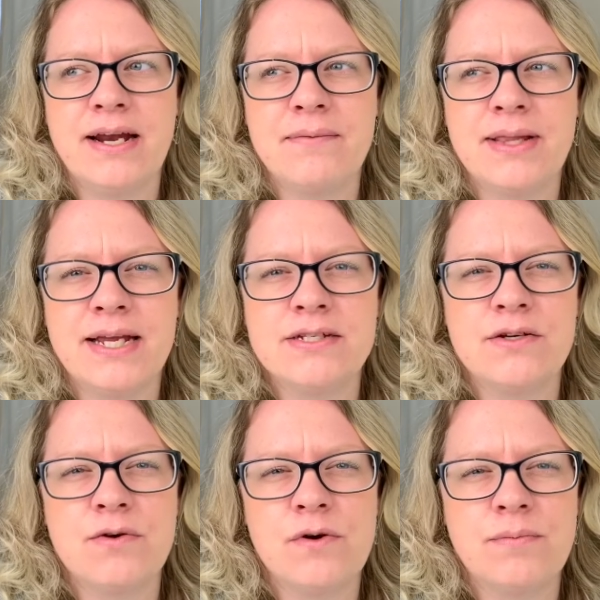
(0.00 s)
I would like to
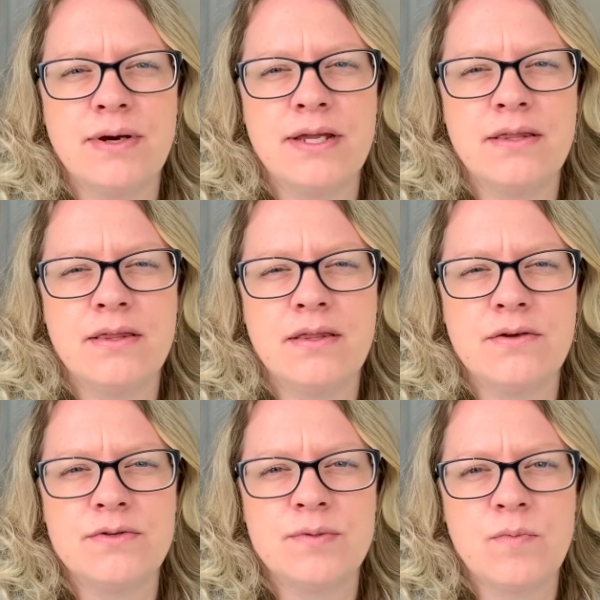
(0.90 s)
incorporate
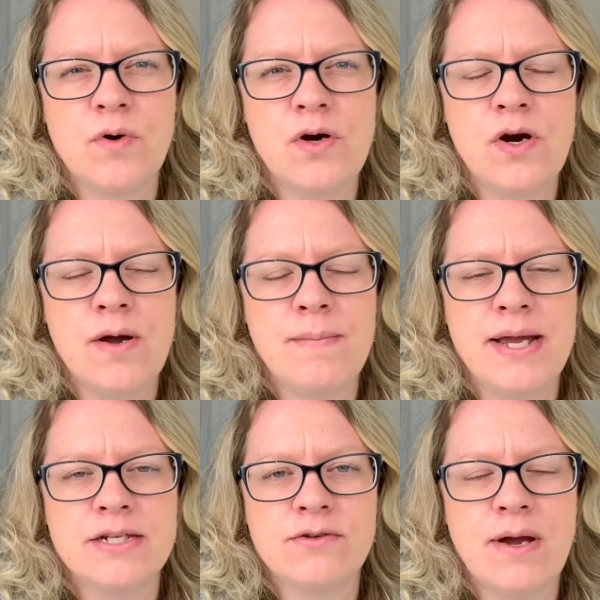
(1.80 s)
those more on
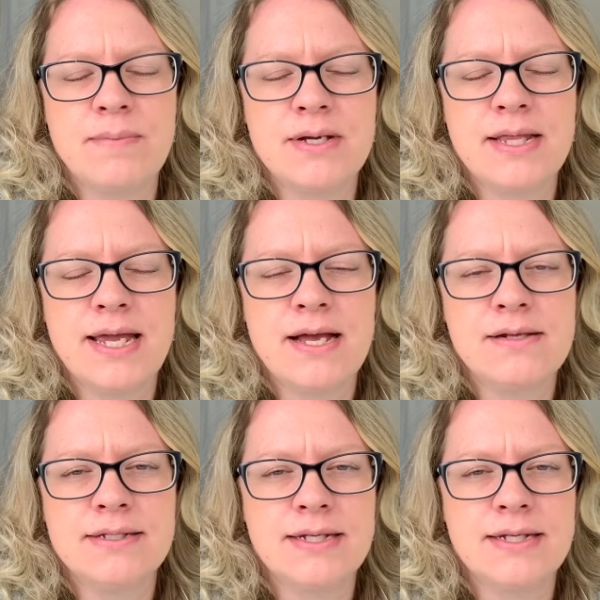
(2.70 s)
my scrapbook layouts,